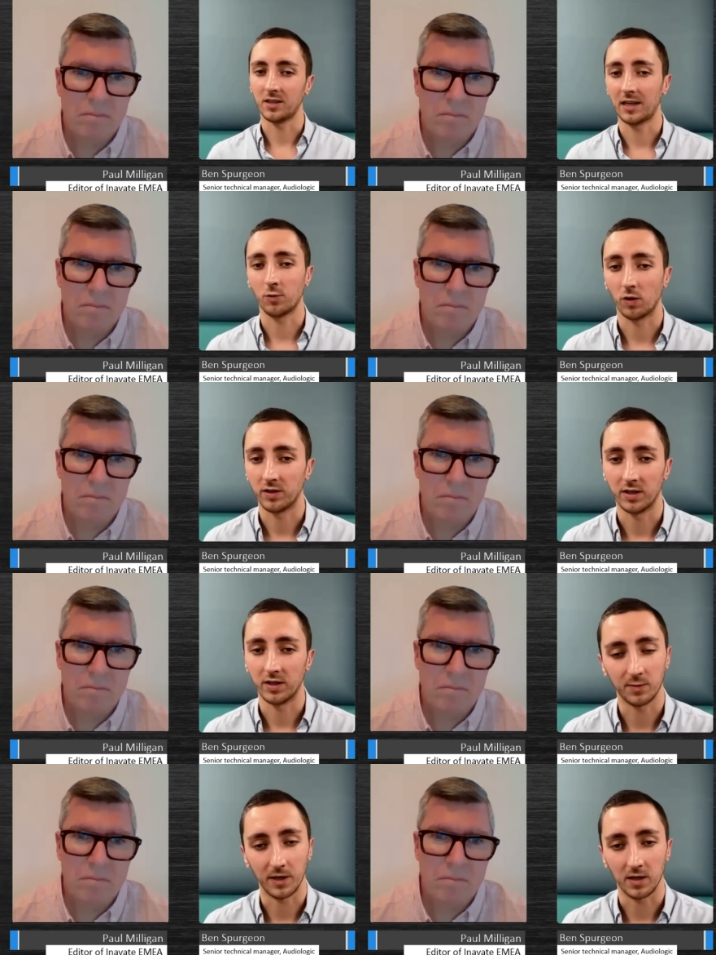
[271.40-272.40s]
Speaker 1: the sound quality of
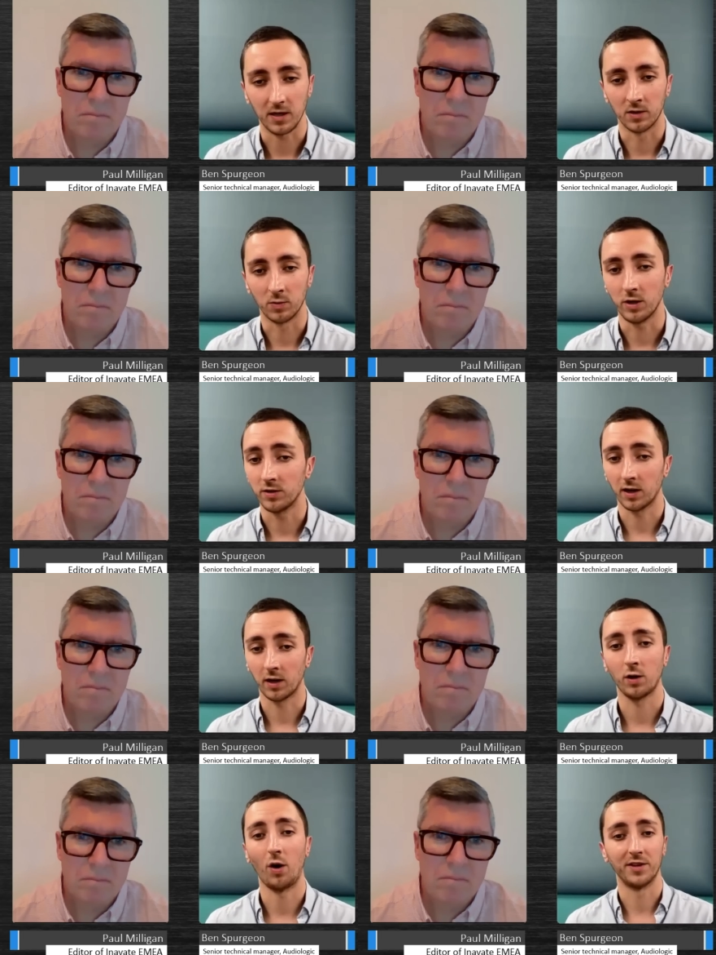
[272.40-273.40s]
these speakers. We're using a
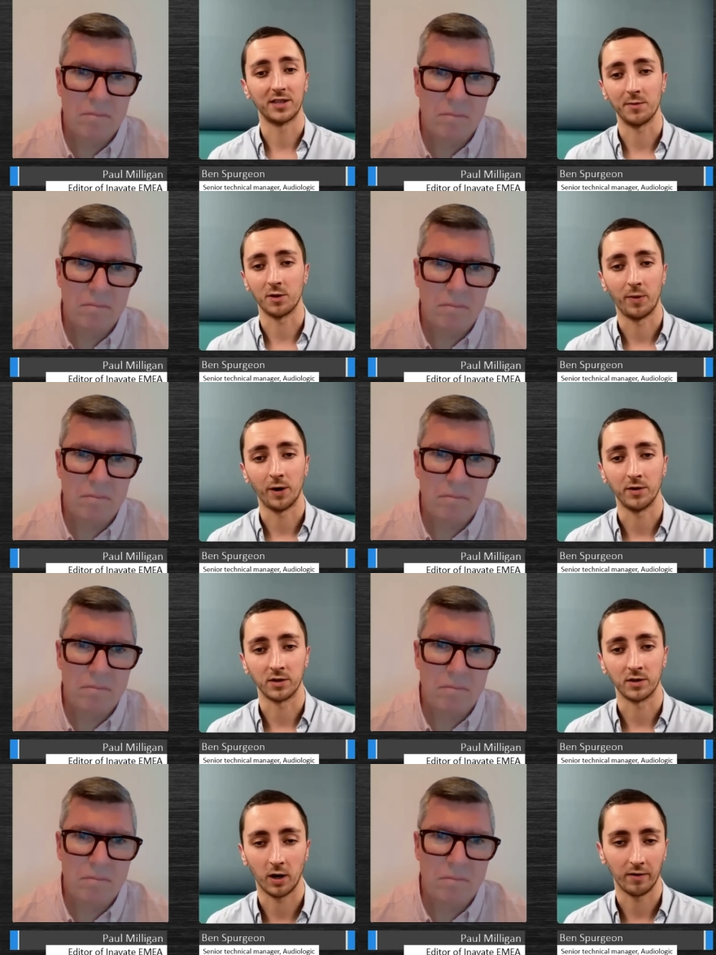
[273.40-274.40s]
lot of the same
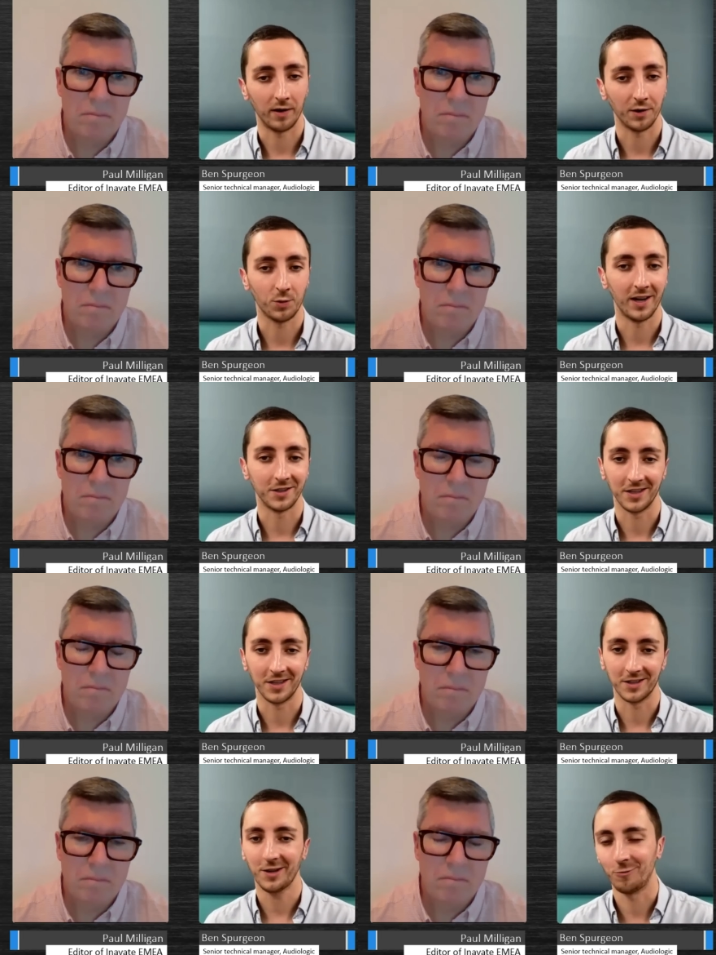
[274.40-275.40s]
components that we are elsewhere. So
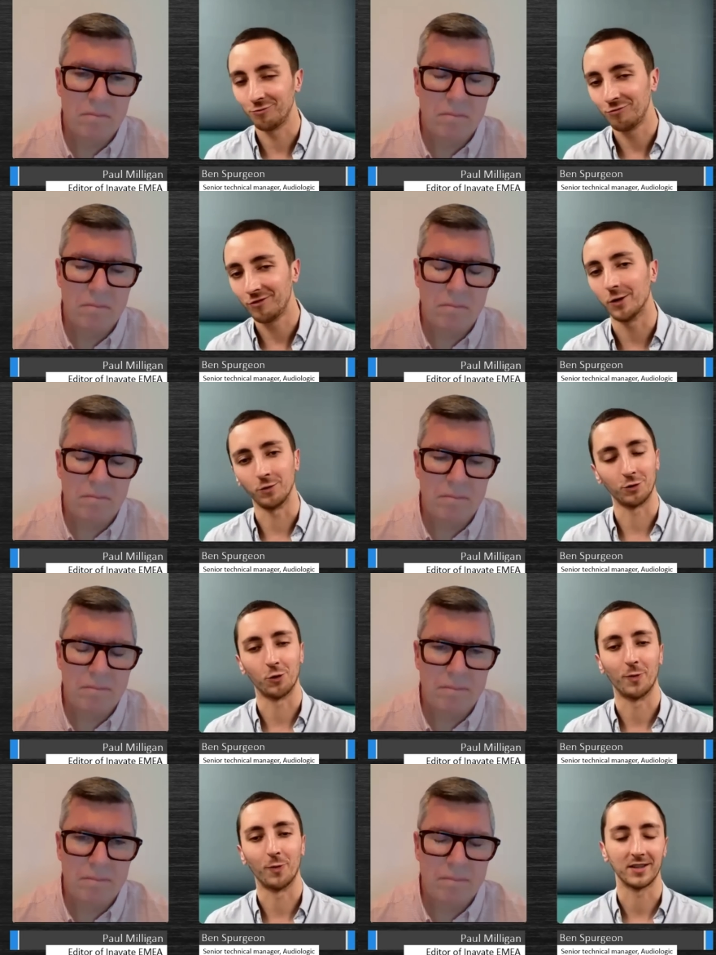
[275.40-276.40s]
there's no real
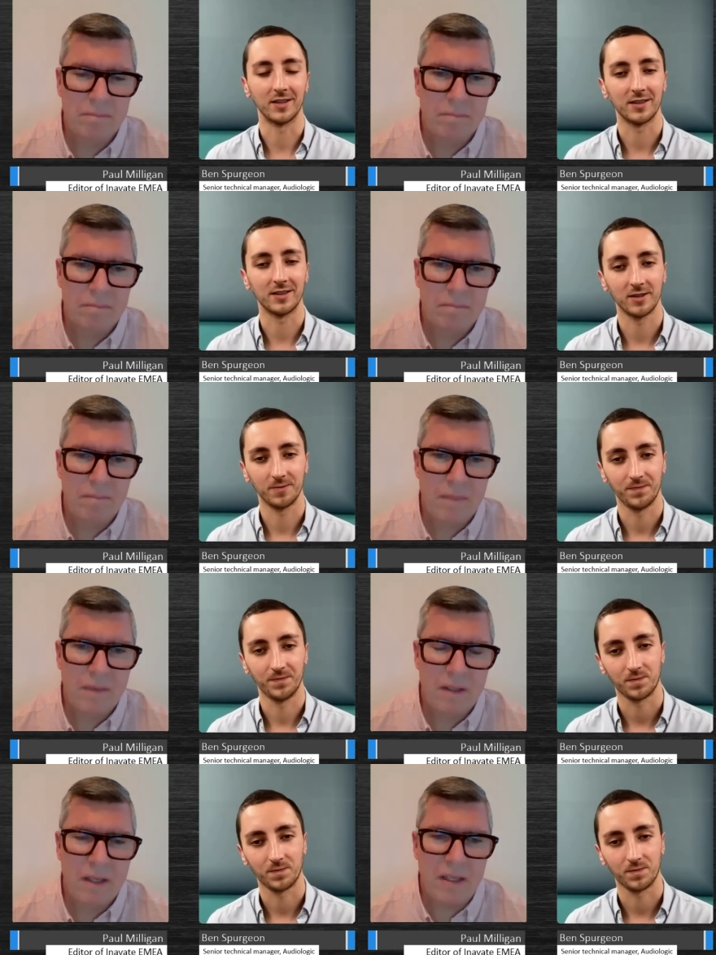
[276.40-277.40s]
drawback to this.
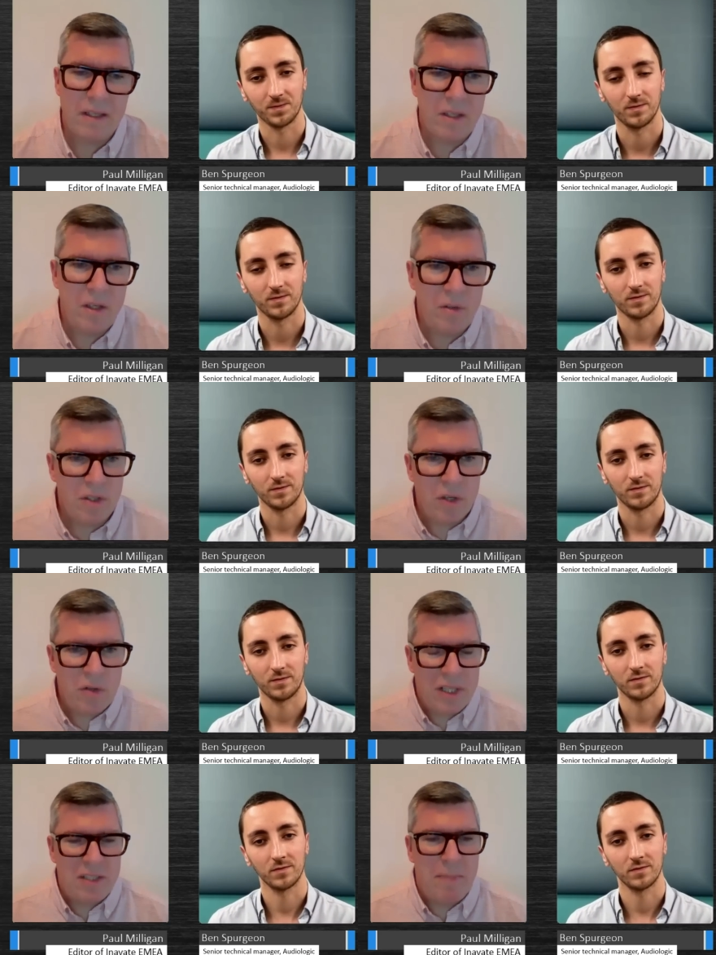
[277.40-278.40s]
Speaker 2: Yeah, huge,
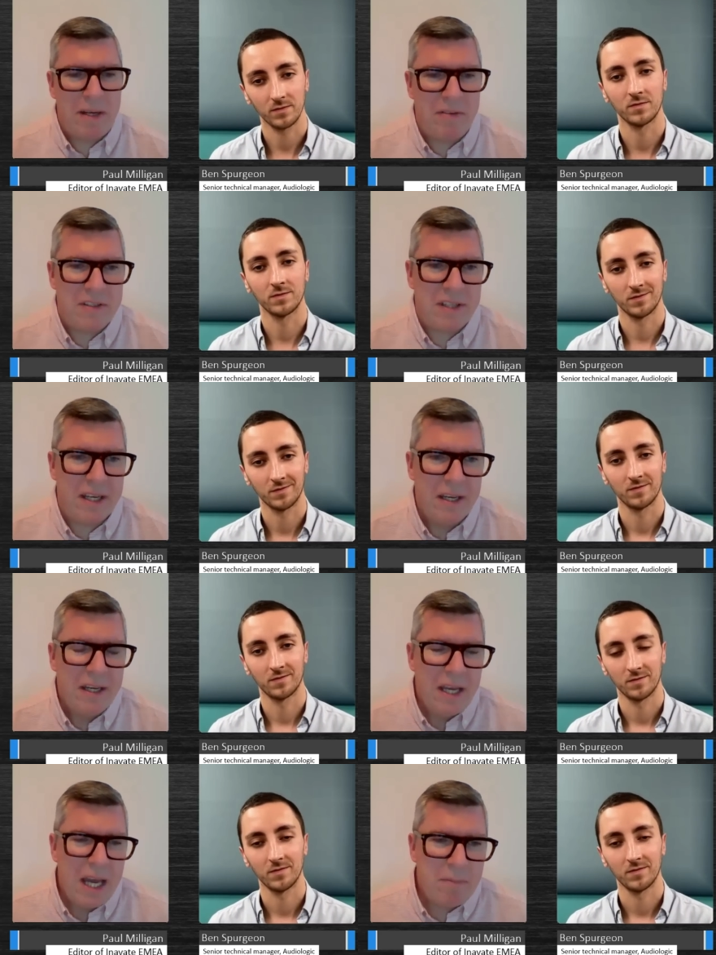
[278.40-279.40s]
huge list of benefits there.
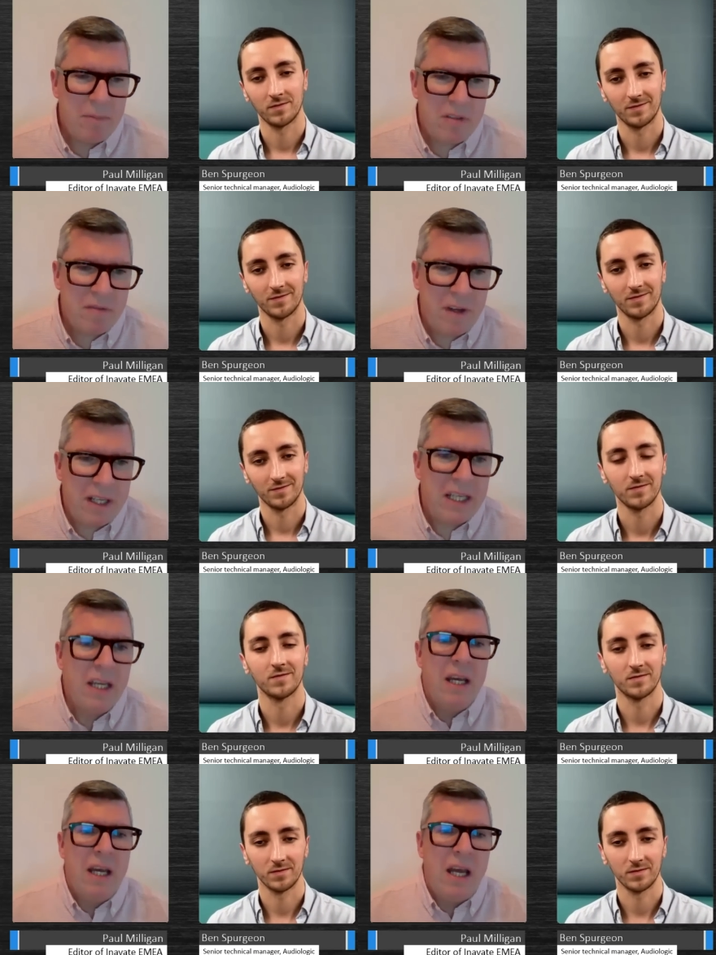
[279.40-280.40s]
And um, just
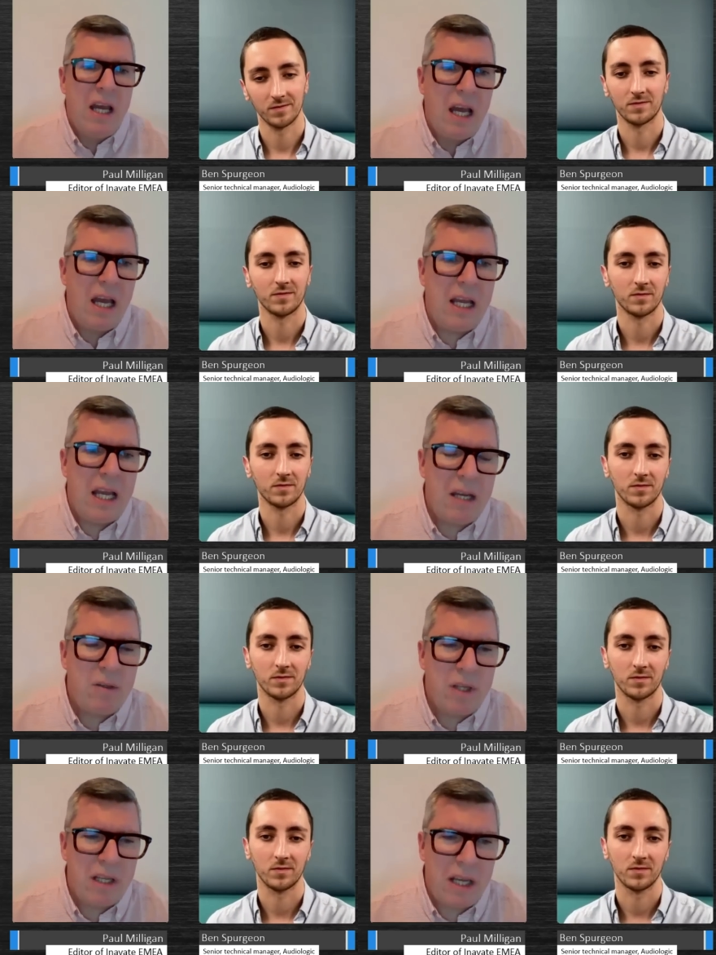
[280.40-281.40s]
finally, uh,
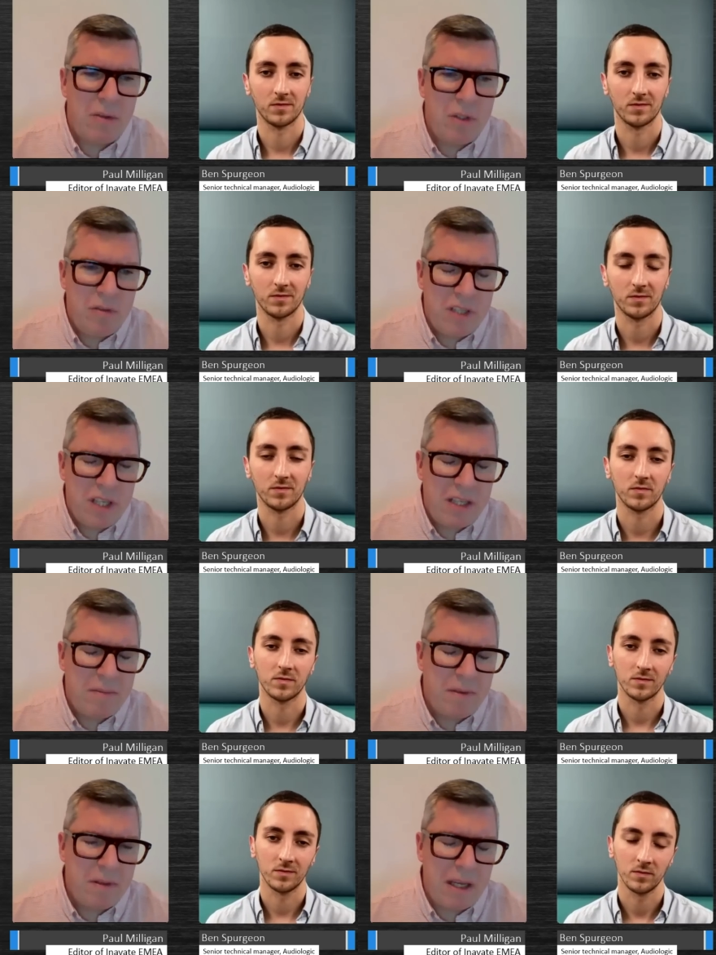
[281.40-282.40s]
how how do you see
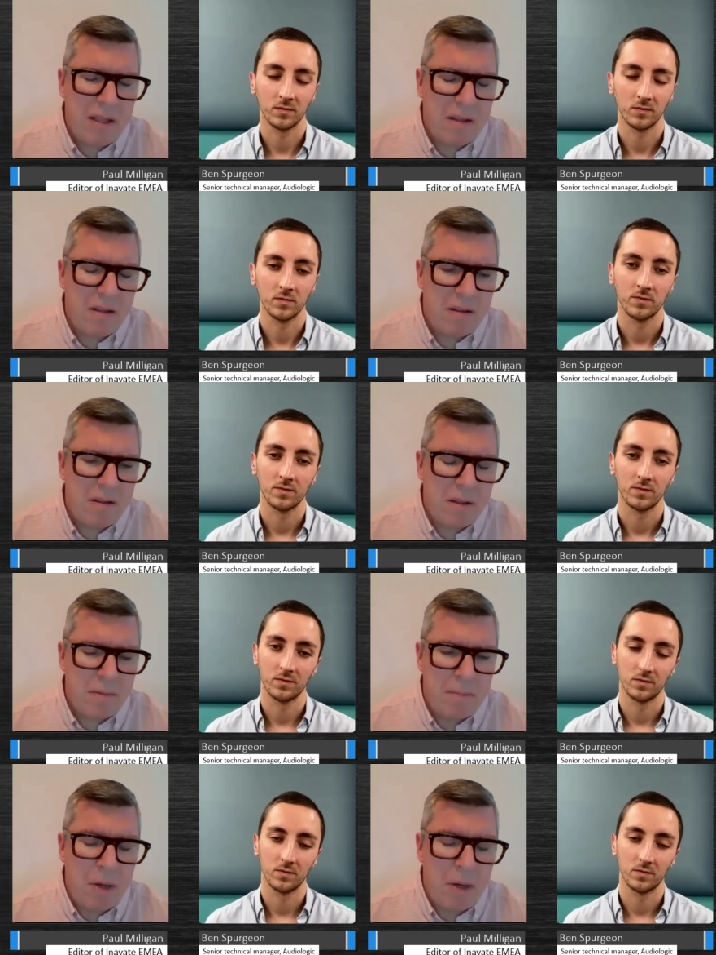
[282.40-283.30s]
the the, the